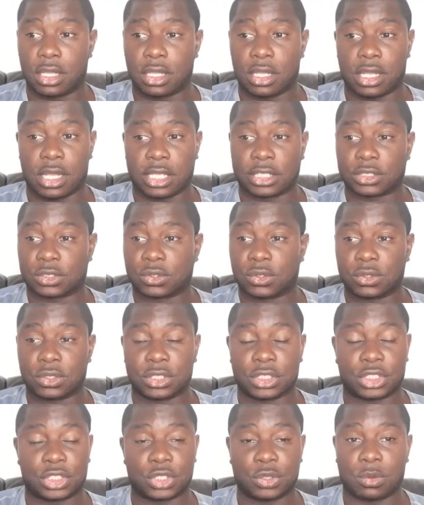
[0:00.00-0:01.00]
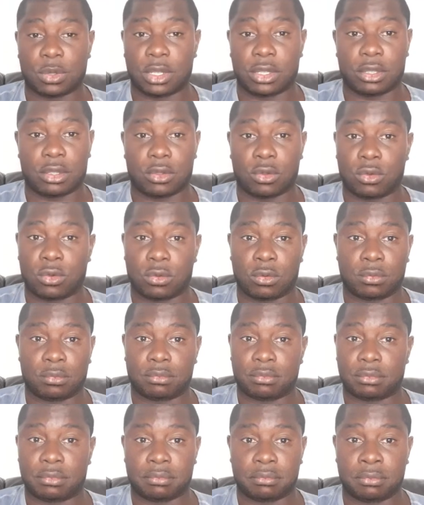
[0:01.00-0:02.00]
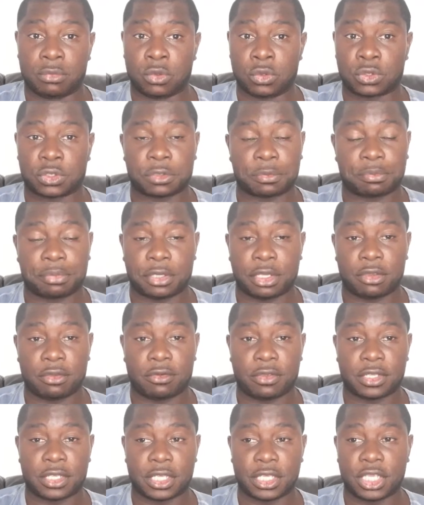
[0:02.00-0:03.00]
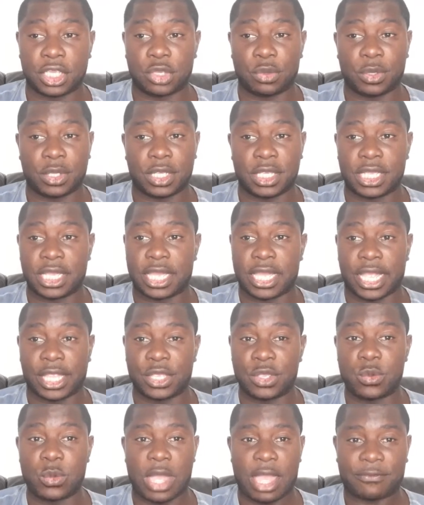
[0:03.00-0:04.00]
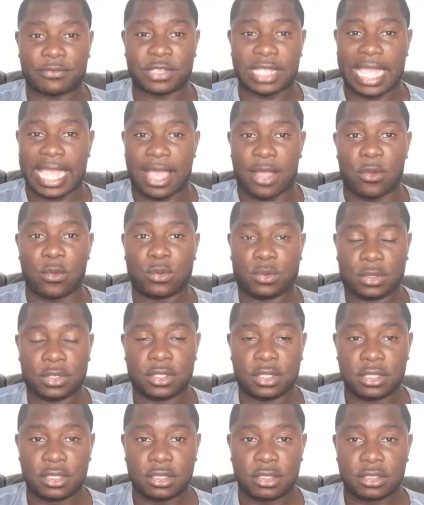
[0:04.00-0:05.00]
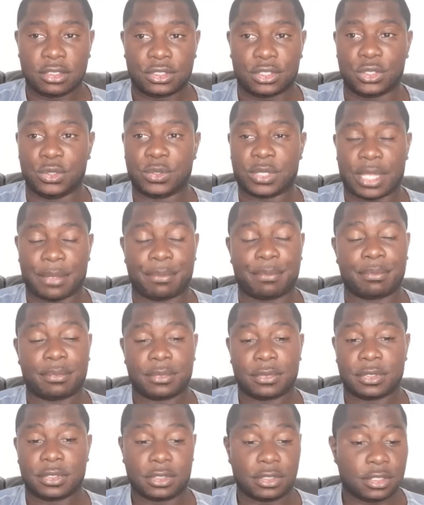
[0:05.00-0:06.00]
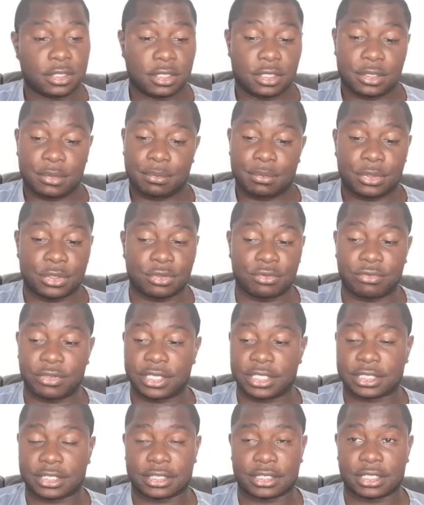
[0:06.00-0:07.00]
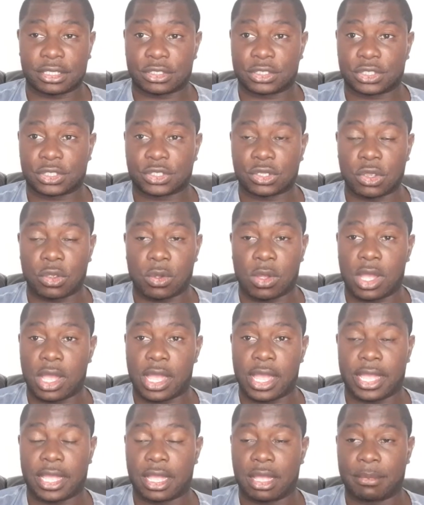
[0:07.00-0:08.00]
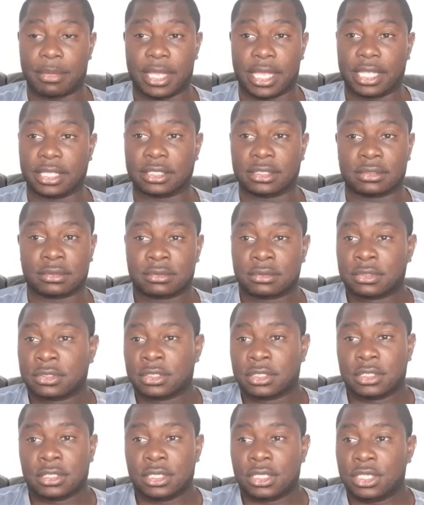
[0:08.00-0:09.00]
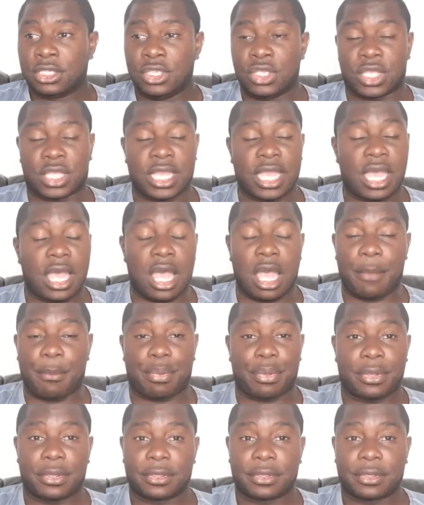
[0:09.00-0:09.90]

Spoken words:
as good as you are or more superior than you in the air, and you have to outdo them. But the risks are so high. I mean, you get up,